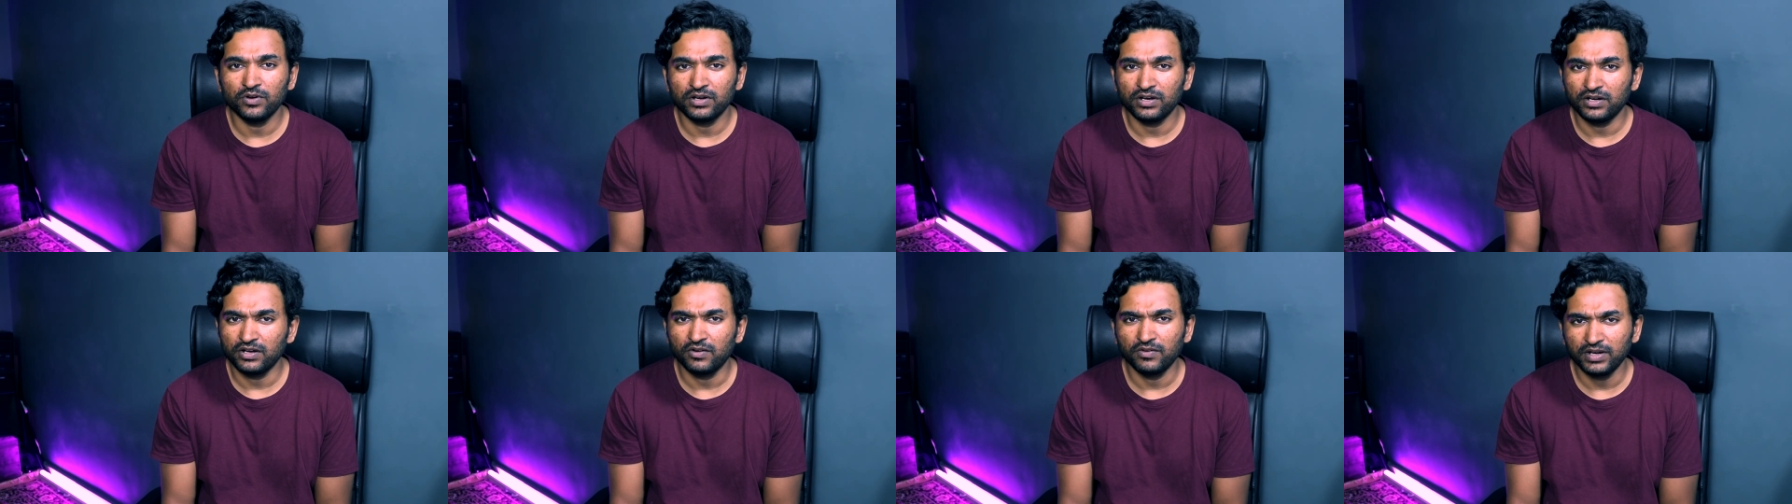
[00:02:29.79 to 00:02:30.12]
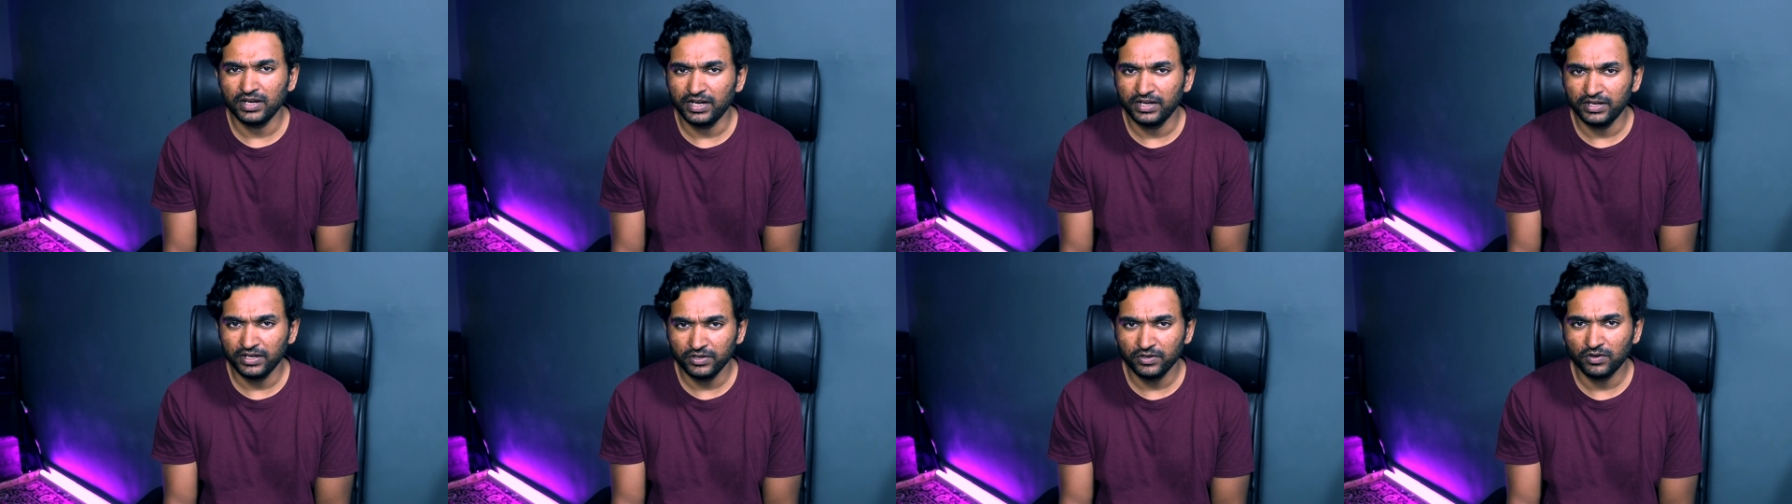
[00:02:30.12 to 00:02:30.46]
around one
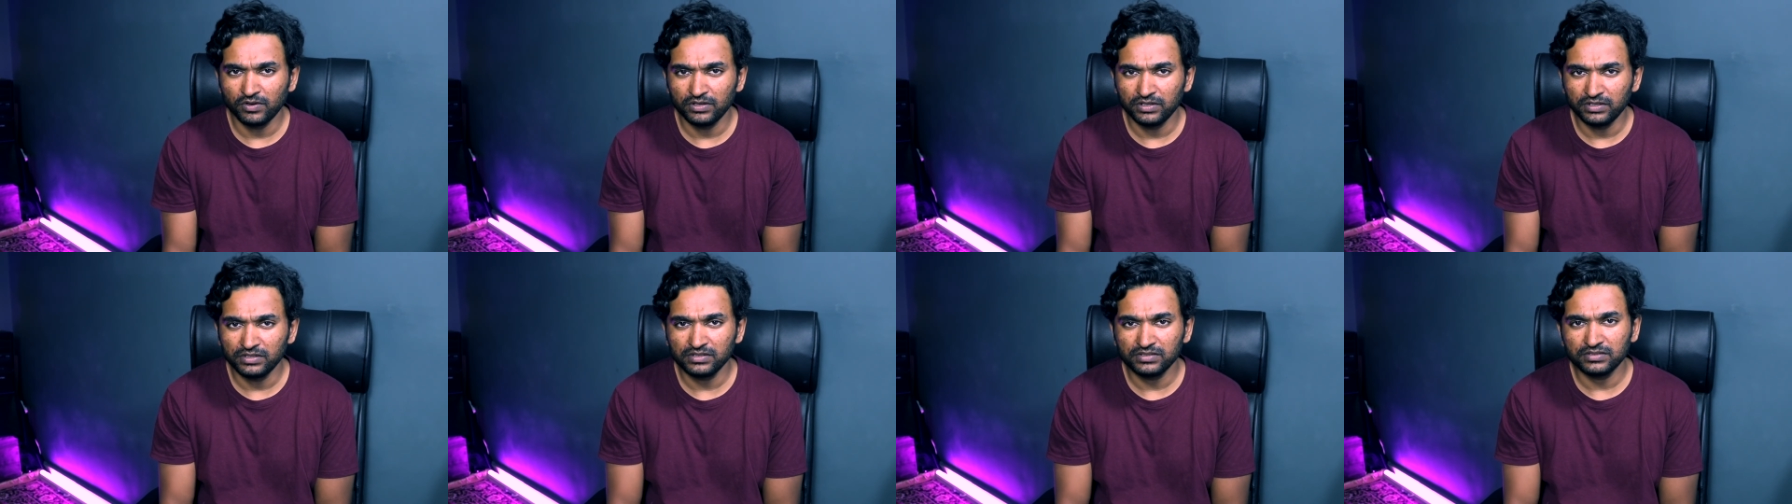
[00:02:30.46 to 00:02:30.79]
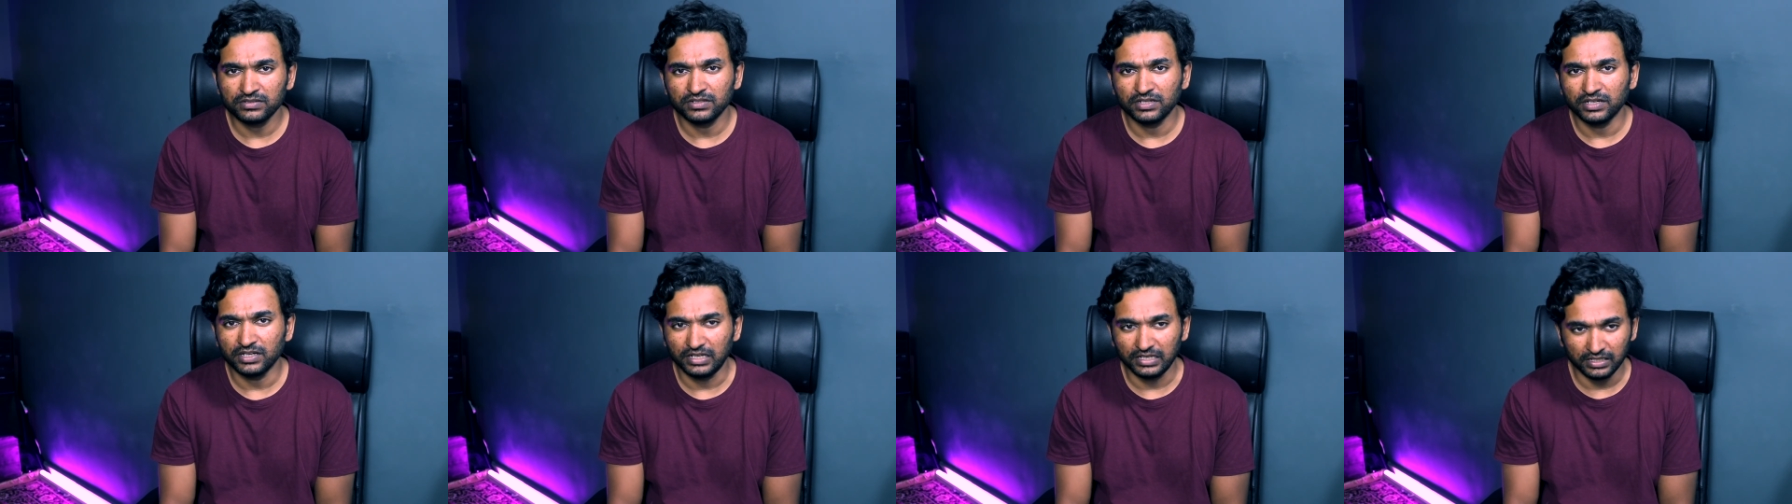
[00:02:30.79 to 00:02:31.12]
hundred dollars
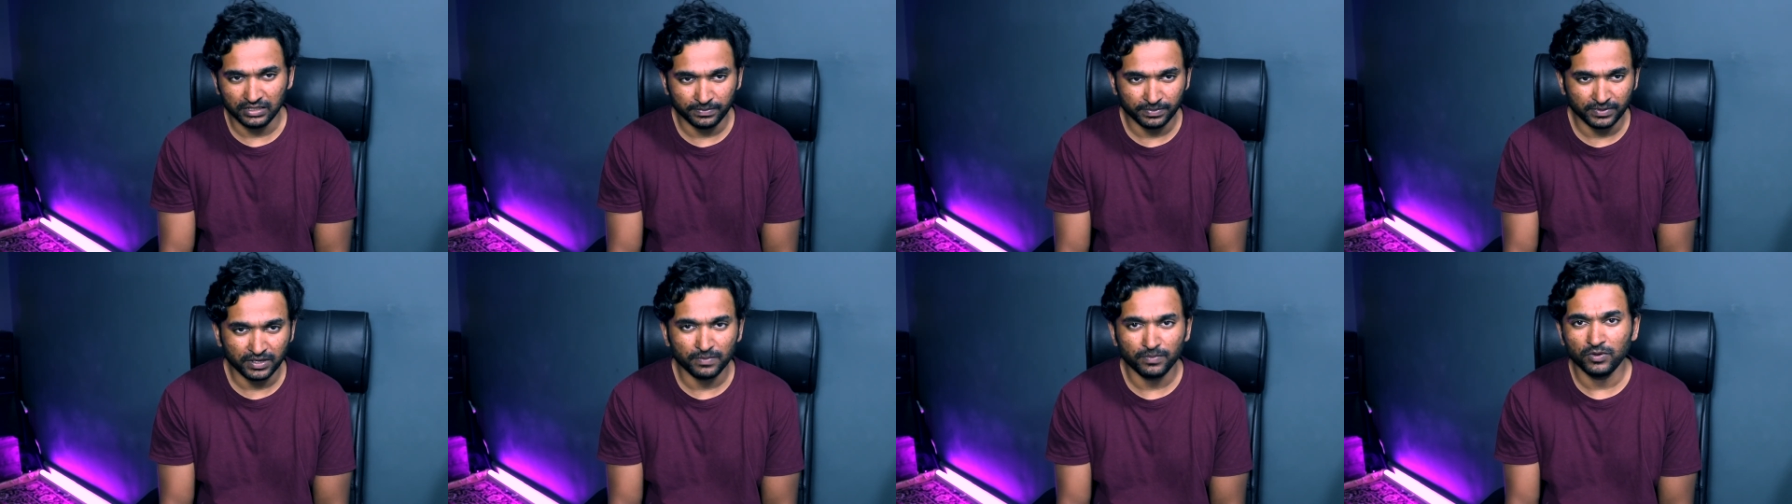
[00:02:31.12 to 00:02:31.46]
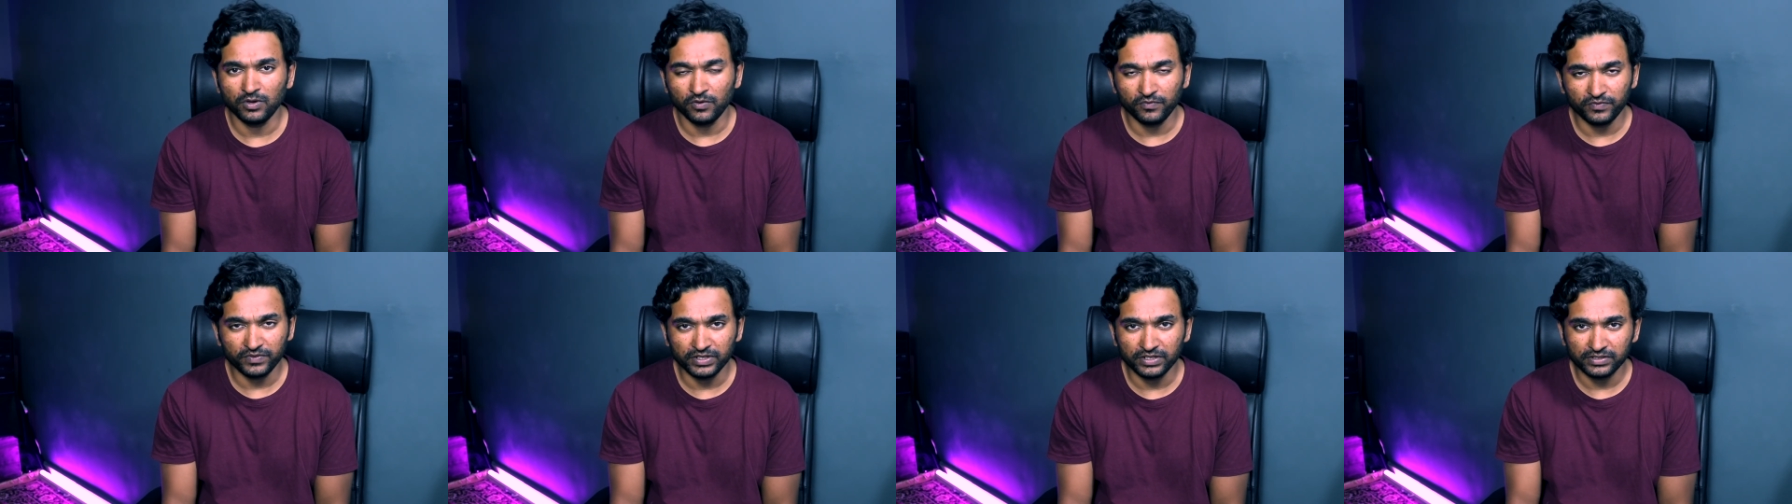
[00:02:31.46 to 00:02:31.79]
a couple
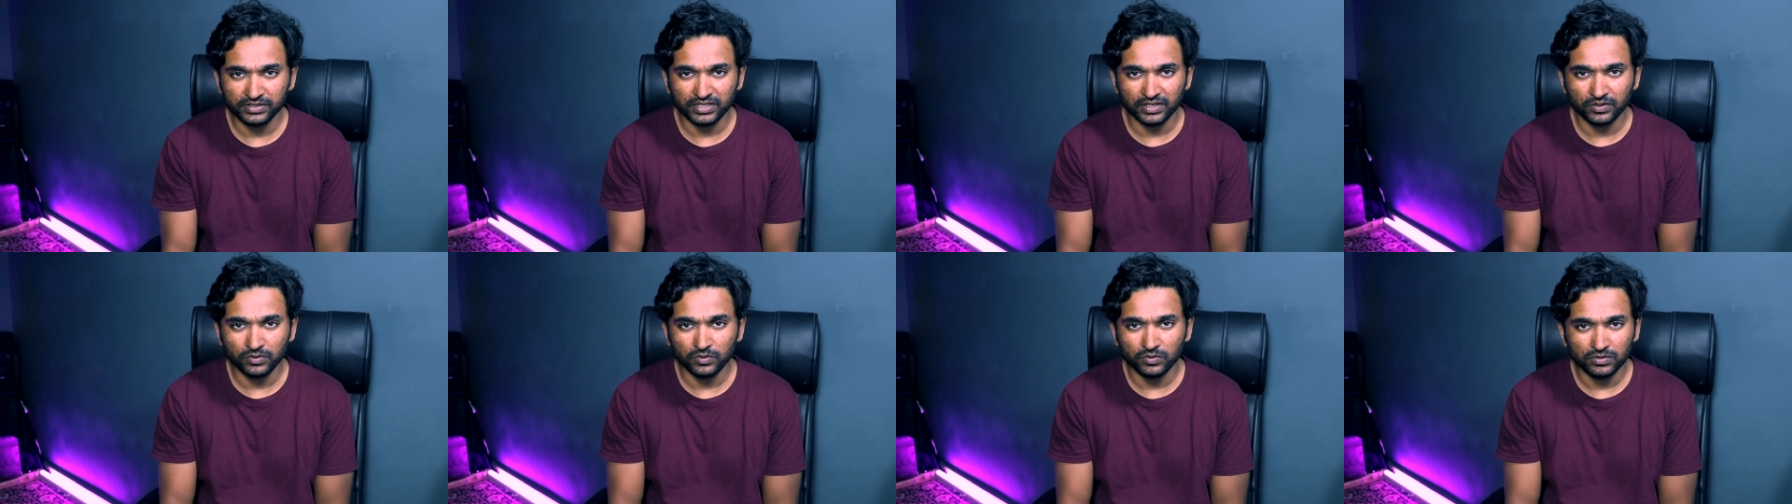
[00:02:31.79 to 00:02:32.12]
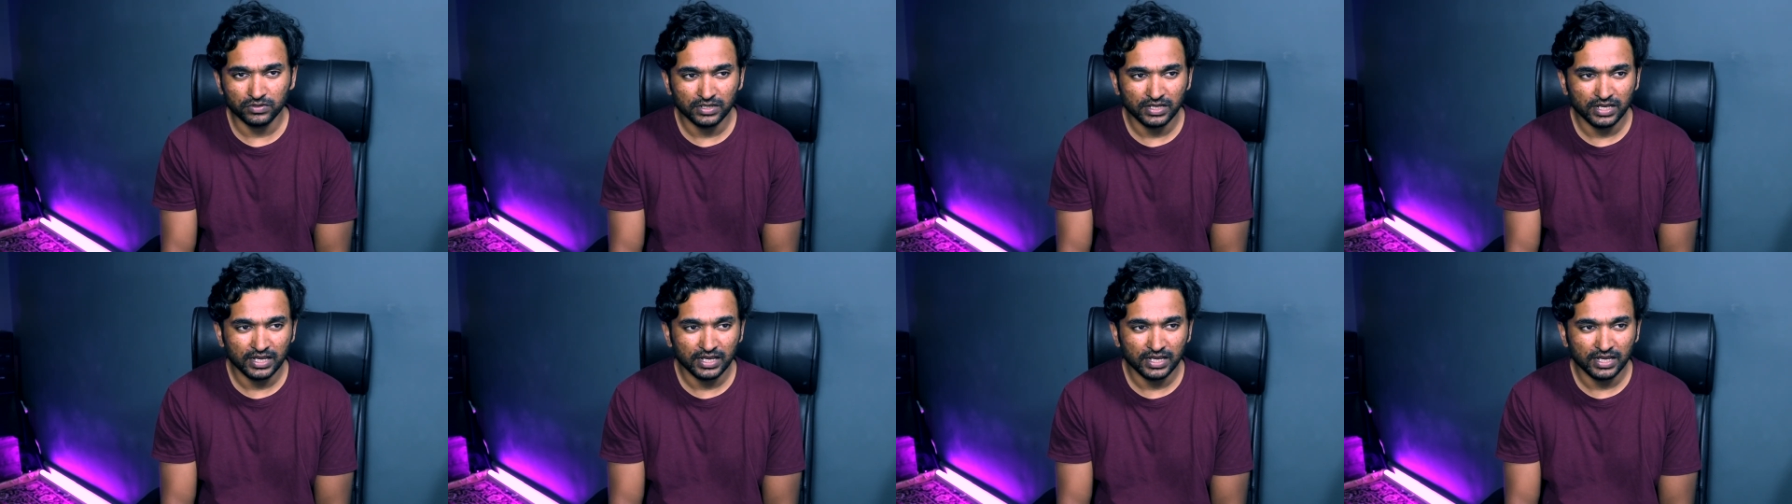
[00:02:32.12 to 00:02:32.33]
of years ago.